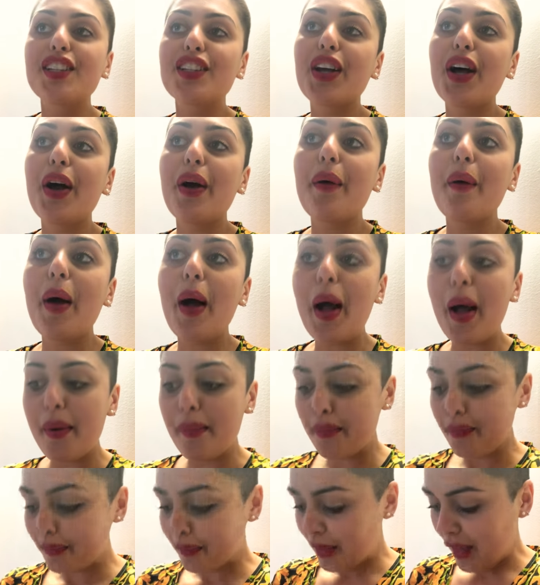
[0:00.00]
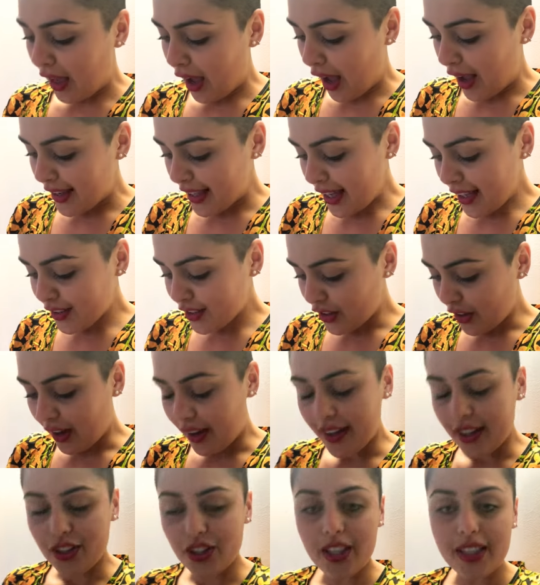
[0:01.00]
So so
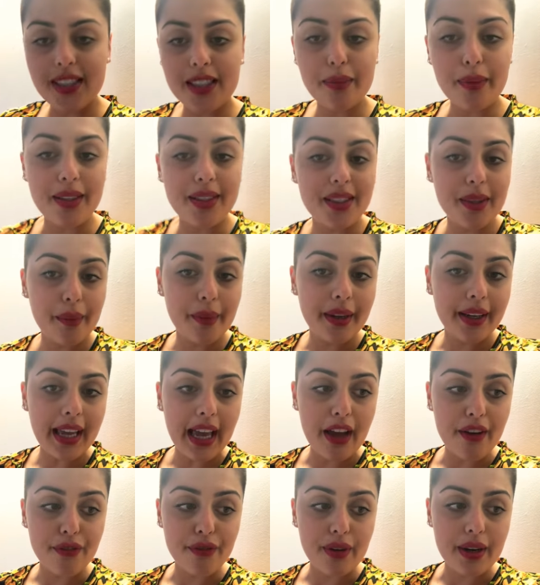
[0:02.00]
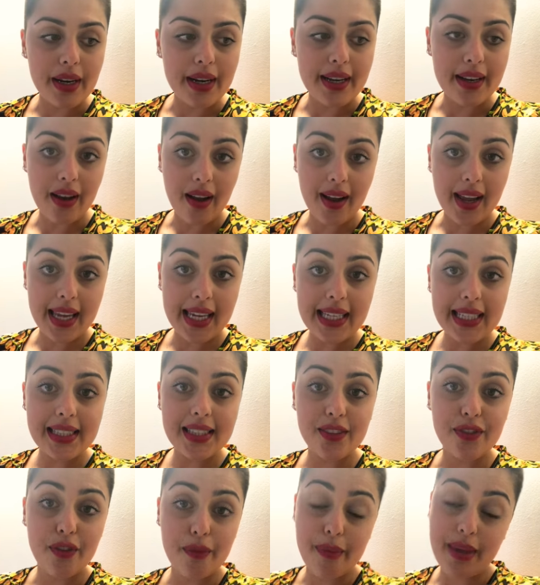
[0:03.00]
I injected my stomach every night
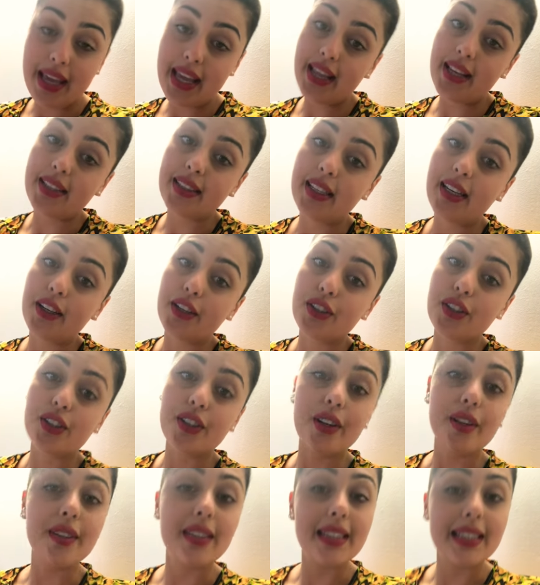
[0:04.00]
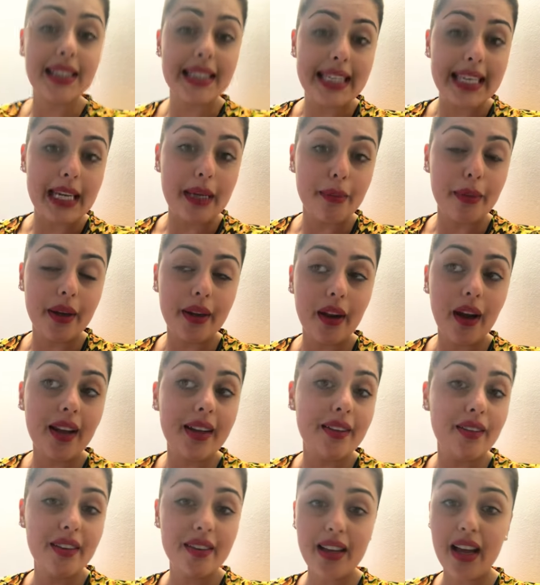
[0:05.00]
for me, because then I could just go to sleep, and
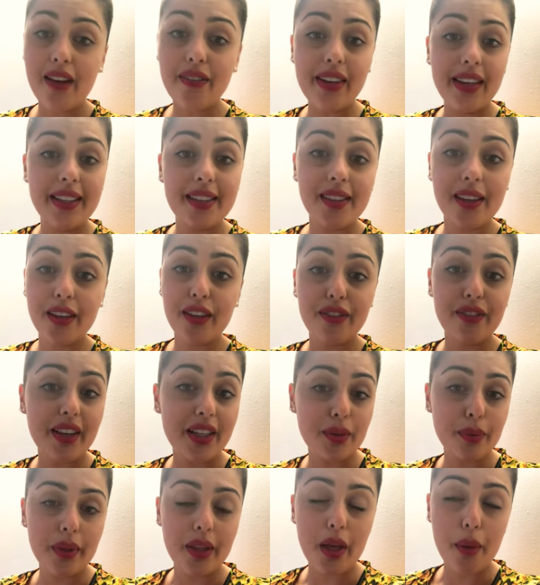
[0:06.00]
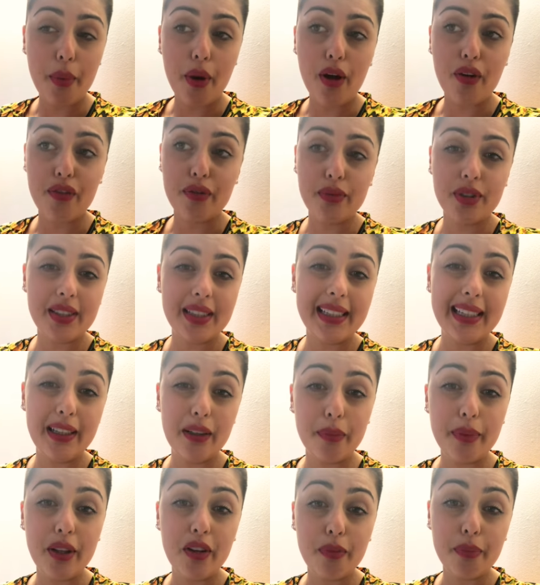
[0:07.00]
I didn't have any side effects with it apart from just a
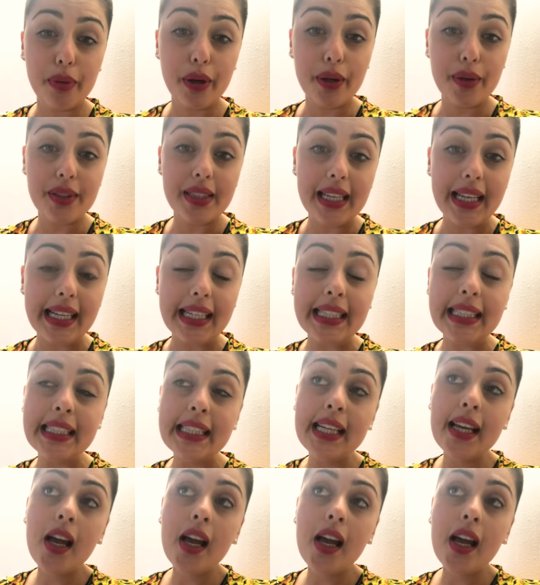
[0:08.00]
little bit of bloating.